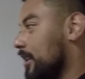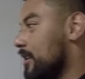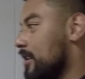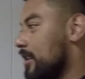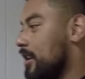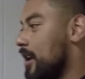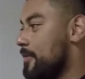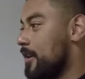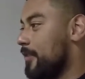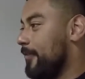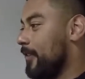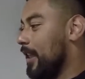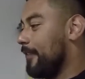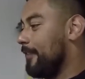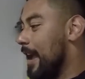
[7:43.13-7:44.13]
"You're gonna come here
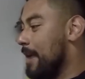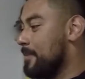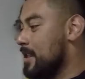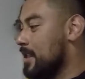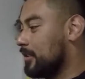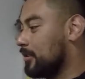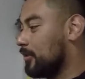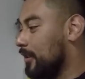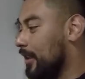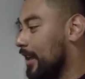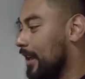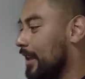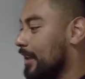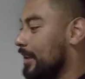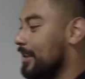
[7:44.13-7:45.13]
for like five minutes or
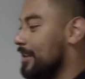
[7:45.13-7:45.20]
what?"